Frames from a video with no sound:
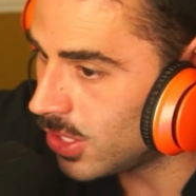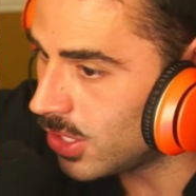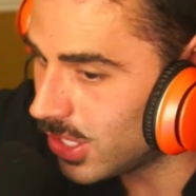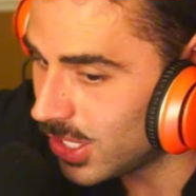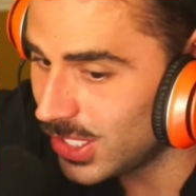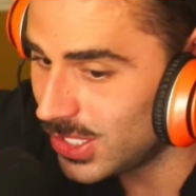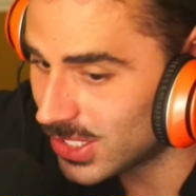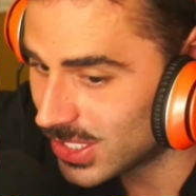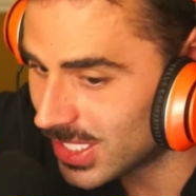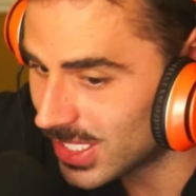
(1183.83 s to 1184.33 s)

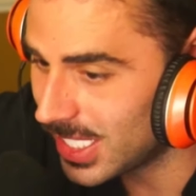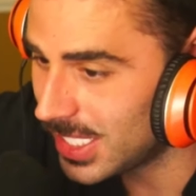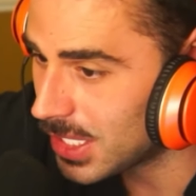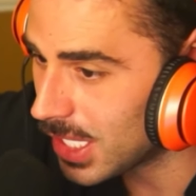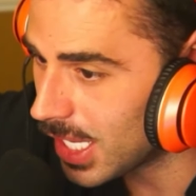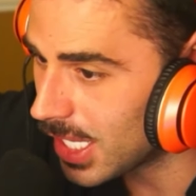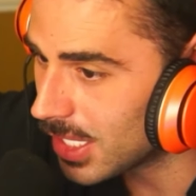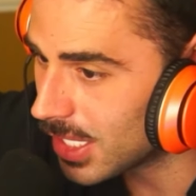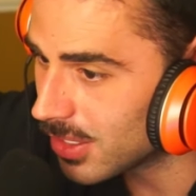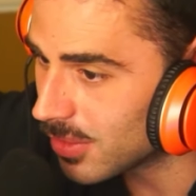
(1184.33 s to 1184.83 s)
these
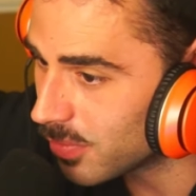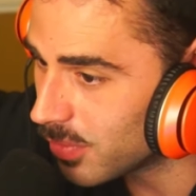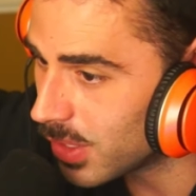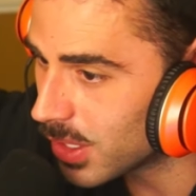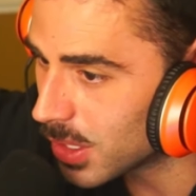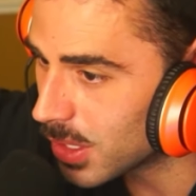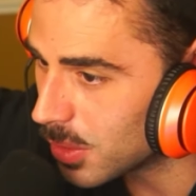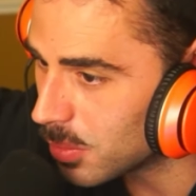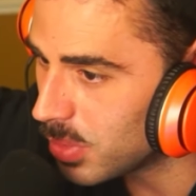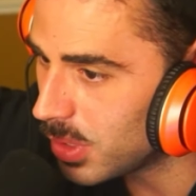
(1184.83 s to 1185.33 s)
satanic
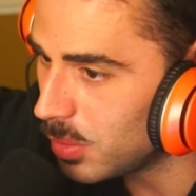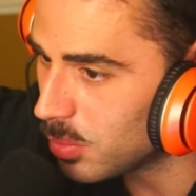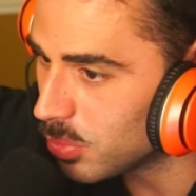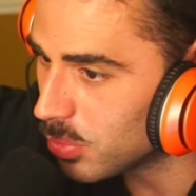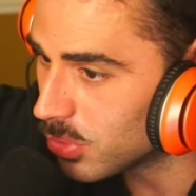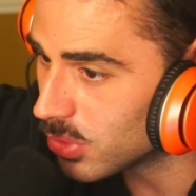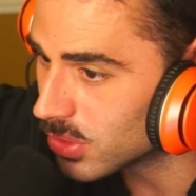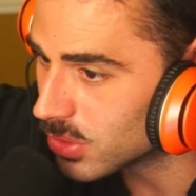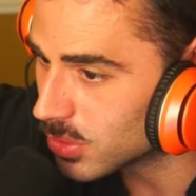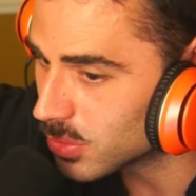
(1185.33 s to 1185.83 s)
fucking
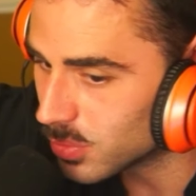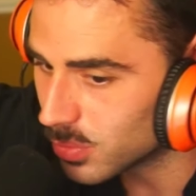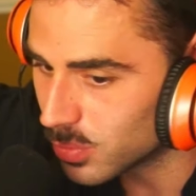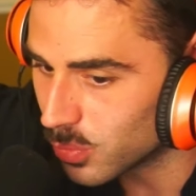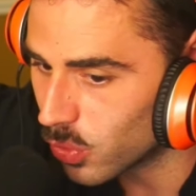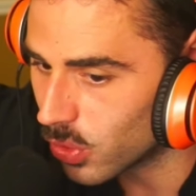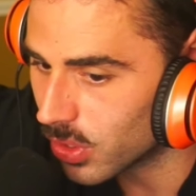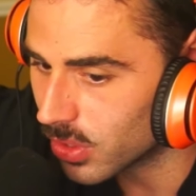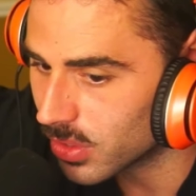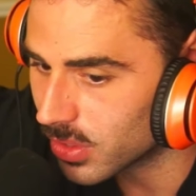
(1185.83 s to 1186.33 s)
people's
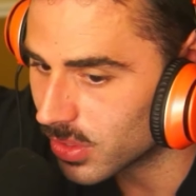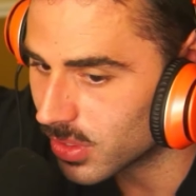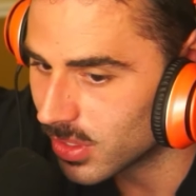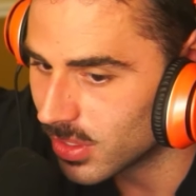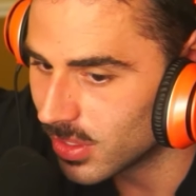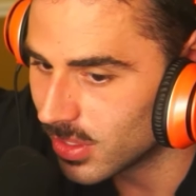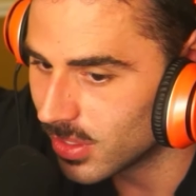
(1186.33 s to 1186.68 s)
work.